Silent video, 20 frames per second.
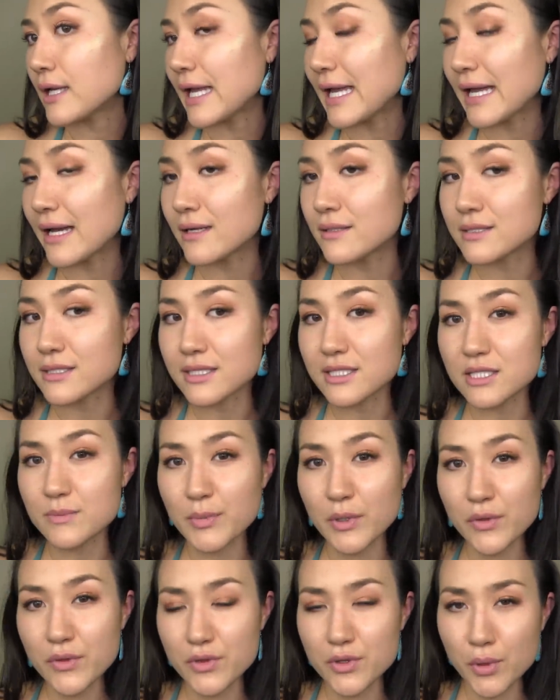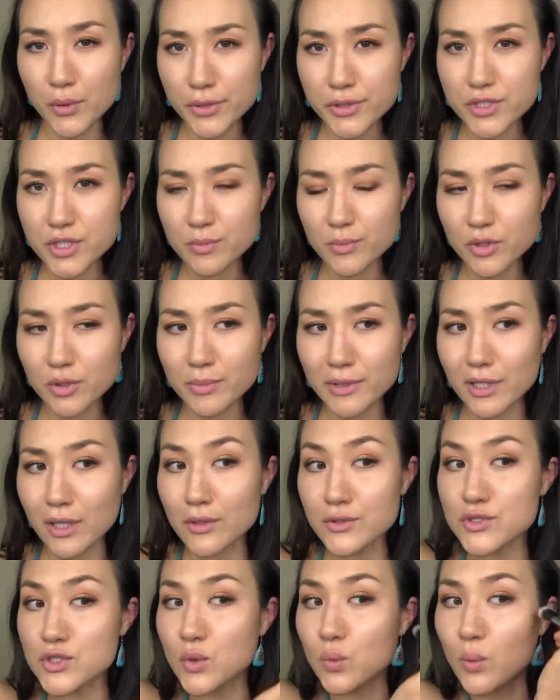And it's both noticeable but
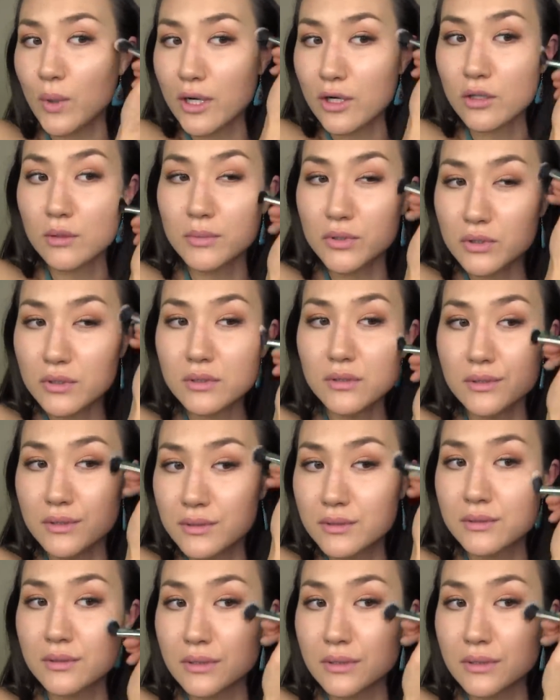also wearable,